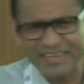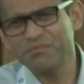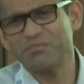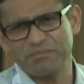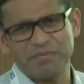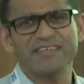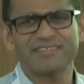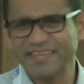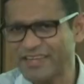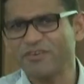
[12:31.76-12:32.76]

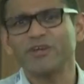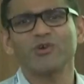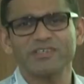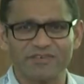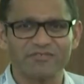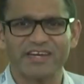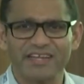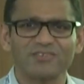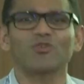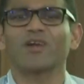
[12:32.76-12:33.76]
Replacing inventory somewhere
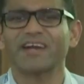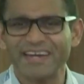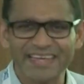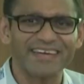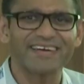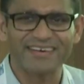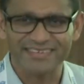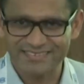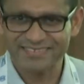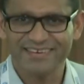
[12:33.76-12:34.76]
else already
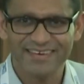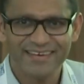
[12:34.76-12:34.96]
incurs